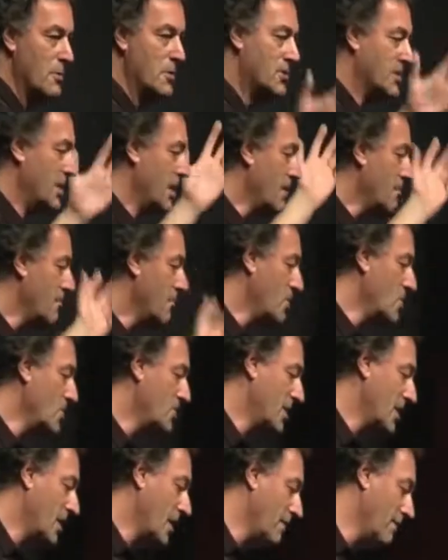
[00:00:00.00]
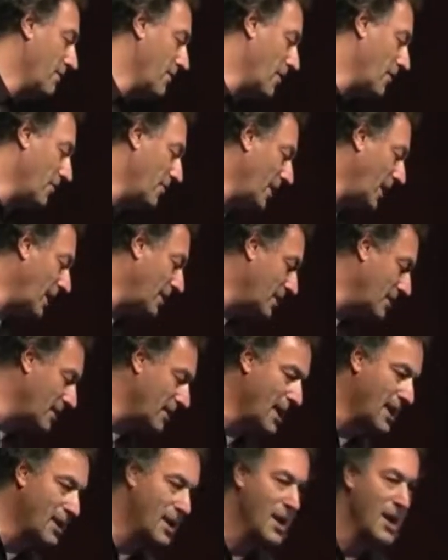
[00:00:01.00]
We're seeing music and on the
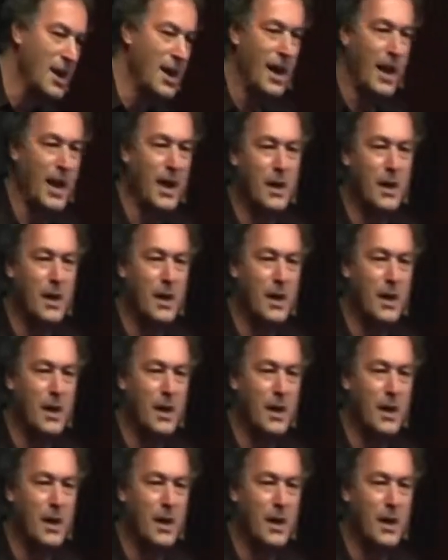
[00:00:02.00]
internet,